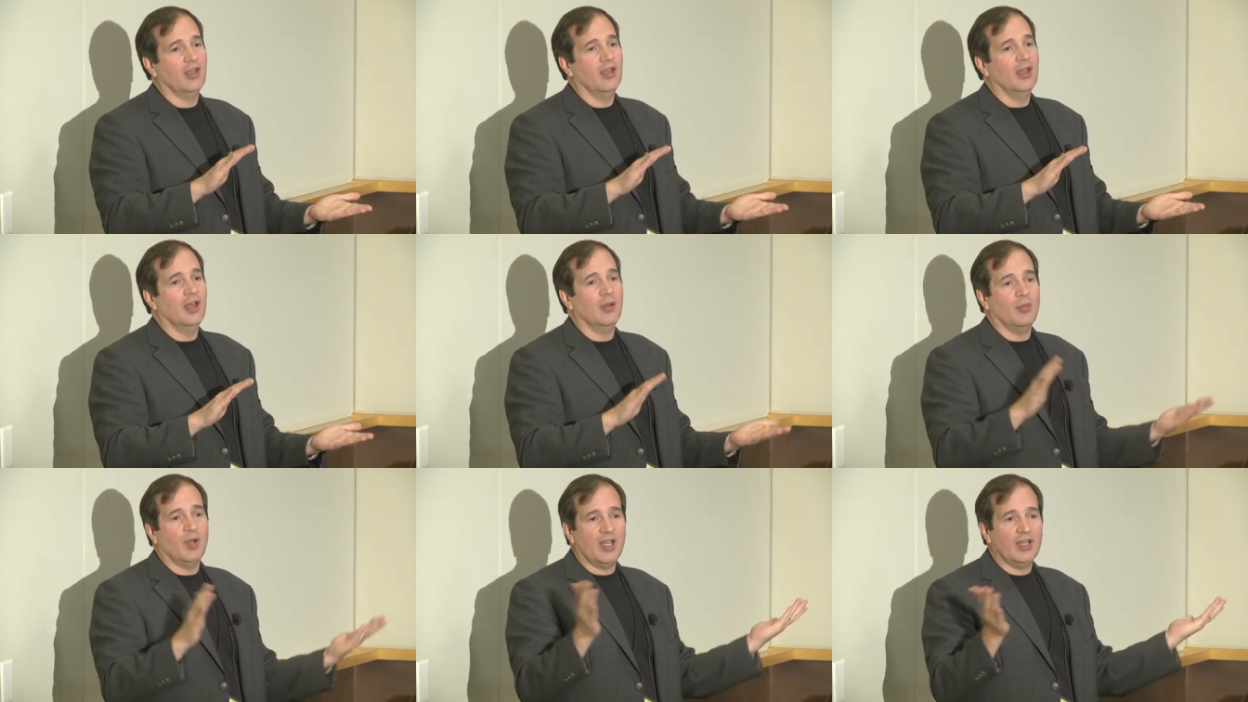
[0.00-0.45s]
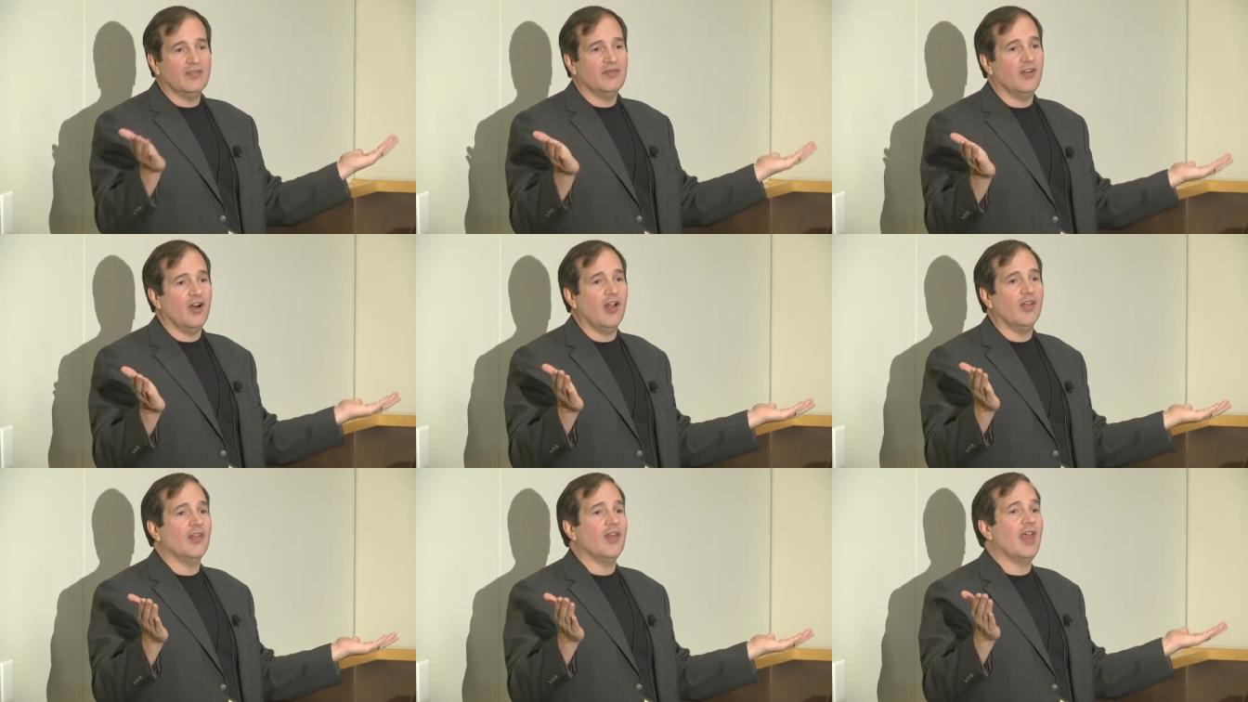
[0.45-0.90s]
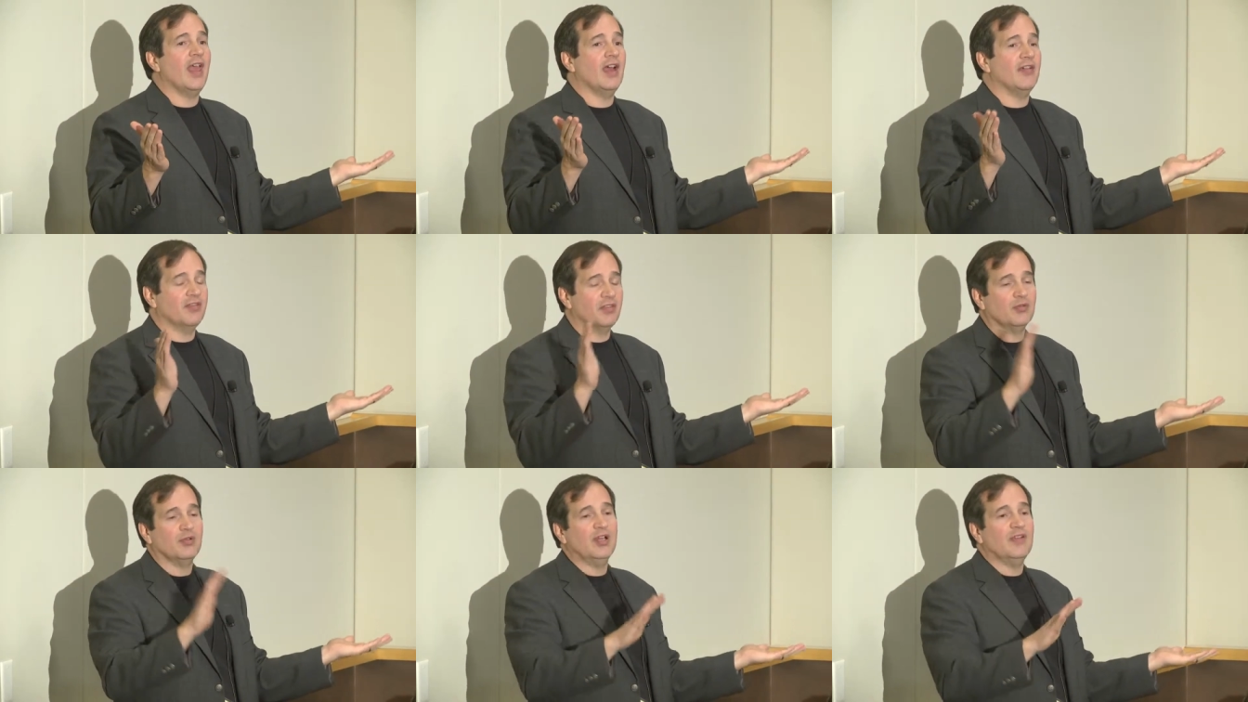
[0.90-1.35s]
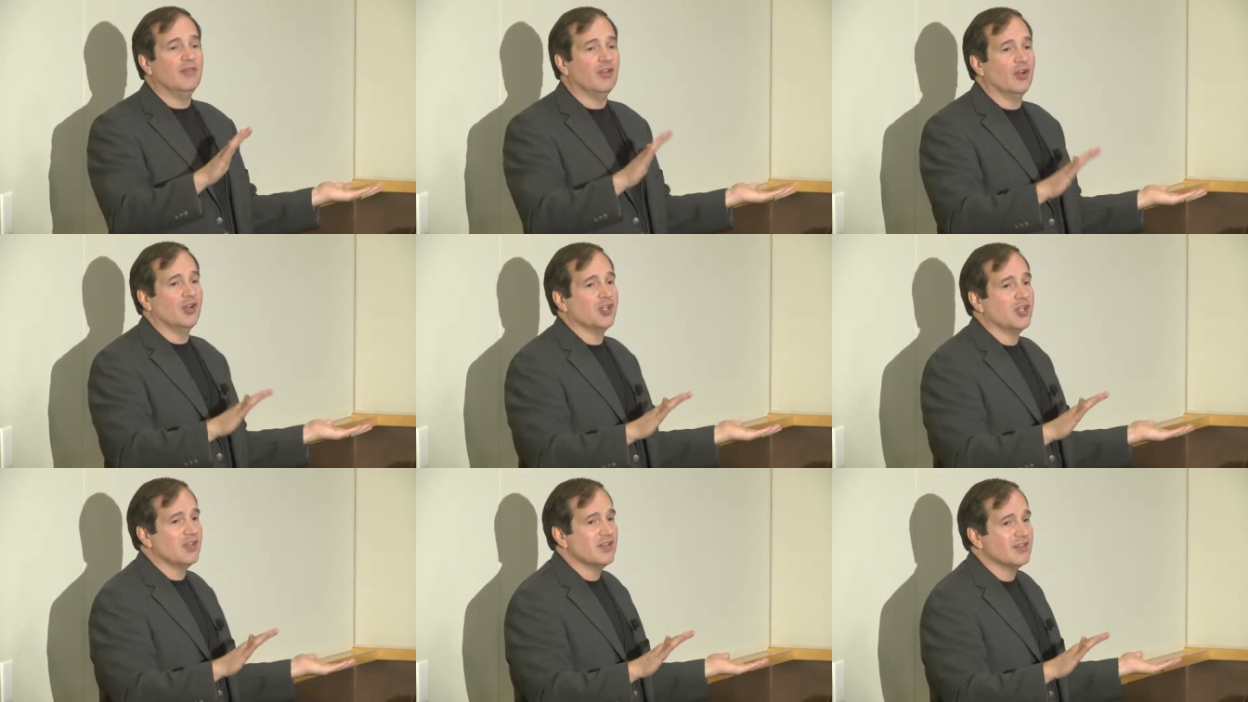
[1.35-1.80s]
And by default, they have 3
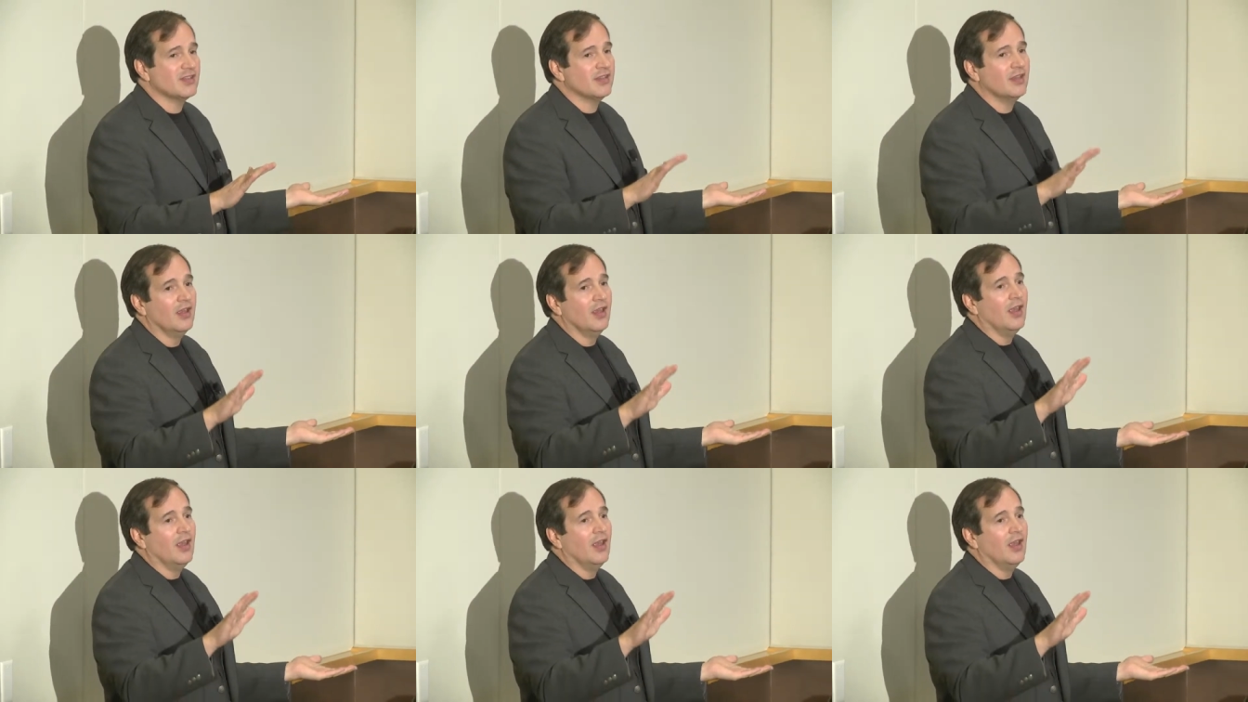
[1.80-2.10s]
versions.